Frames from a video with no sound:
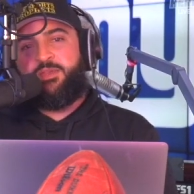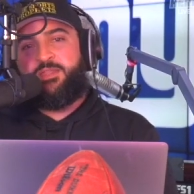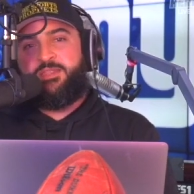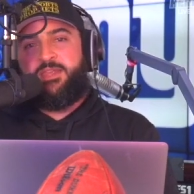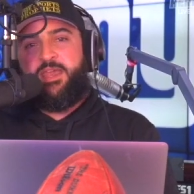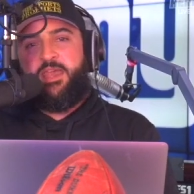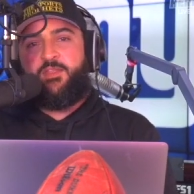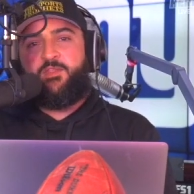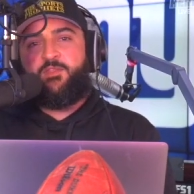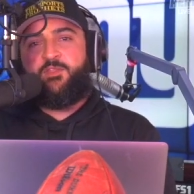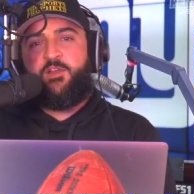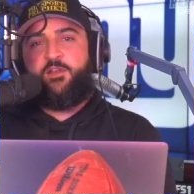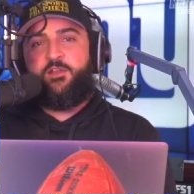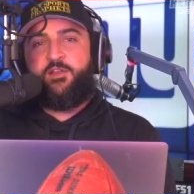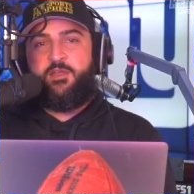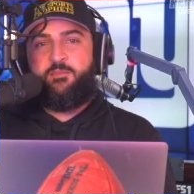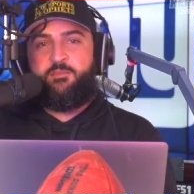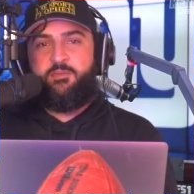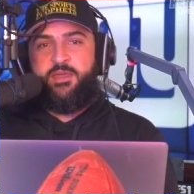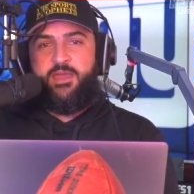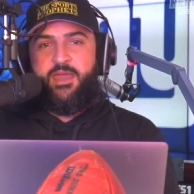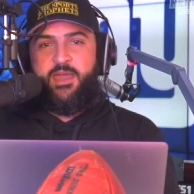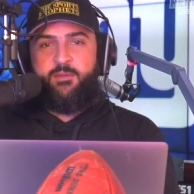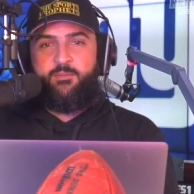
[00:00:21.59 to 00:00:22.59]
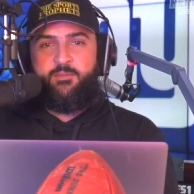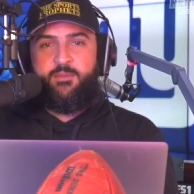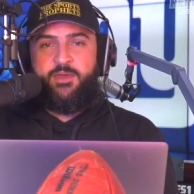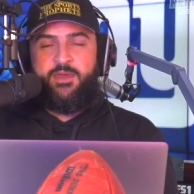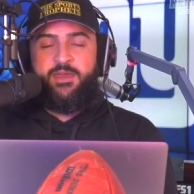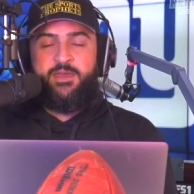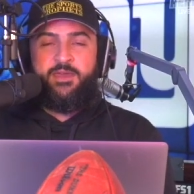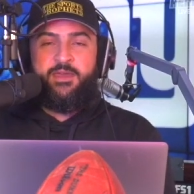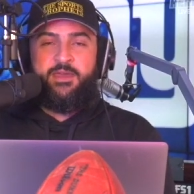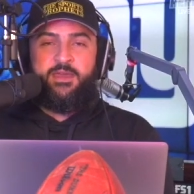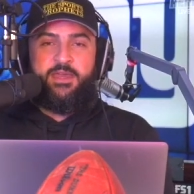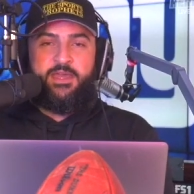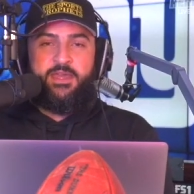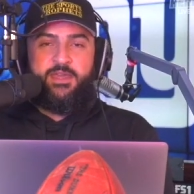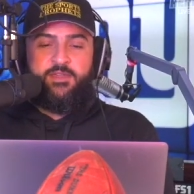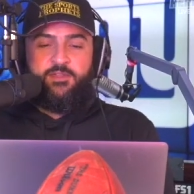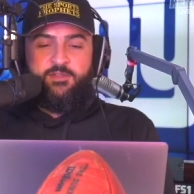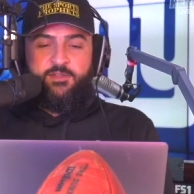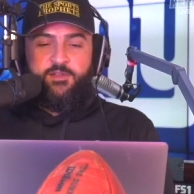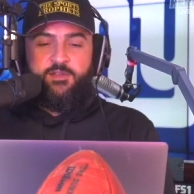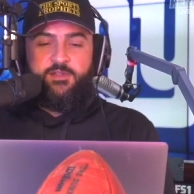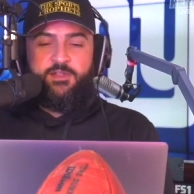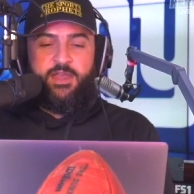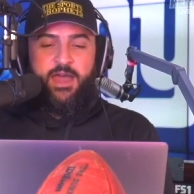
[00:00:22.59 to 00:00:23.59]
10:30 p.m.
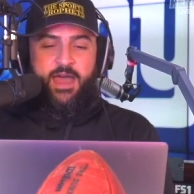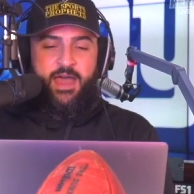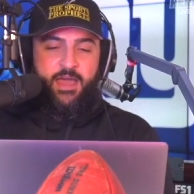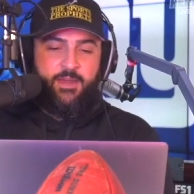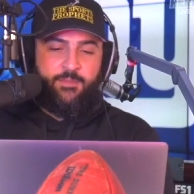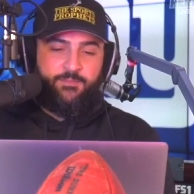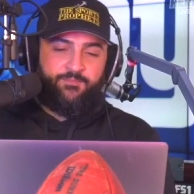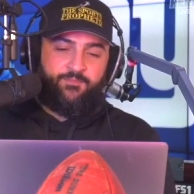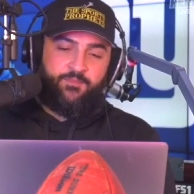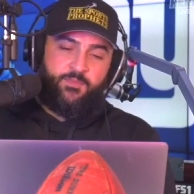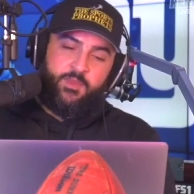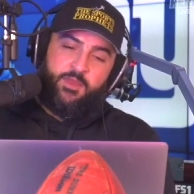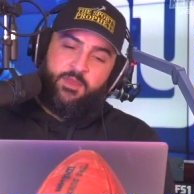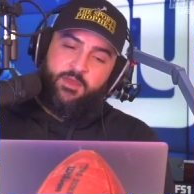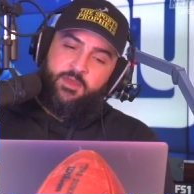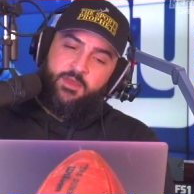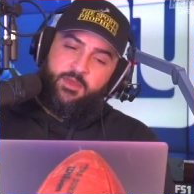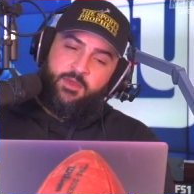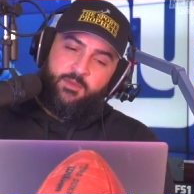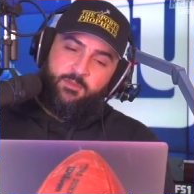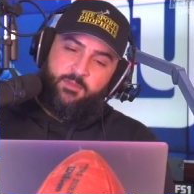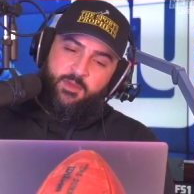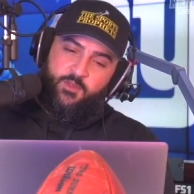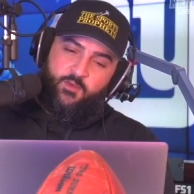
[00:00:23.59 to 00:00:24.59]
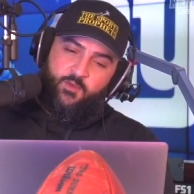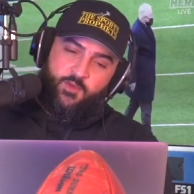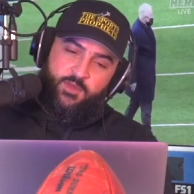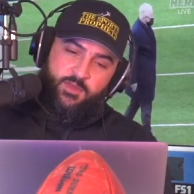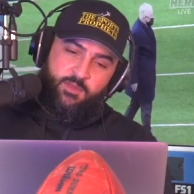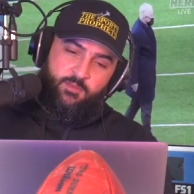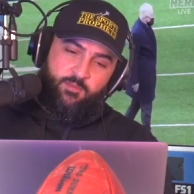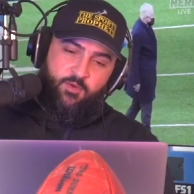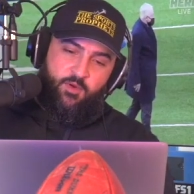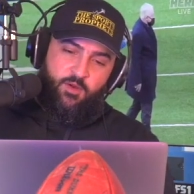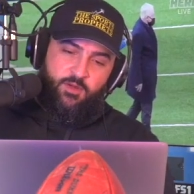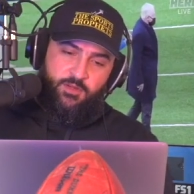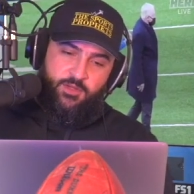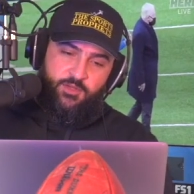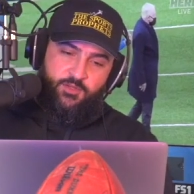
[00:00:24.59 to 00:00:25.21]
Eastern Time between the Portland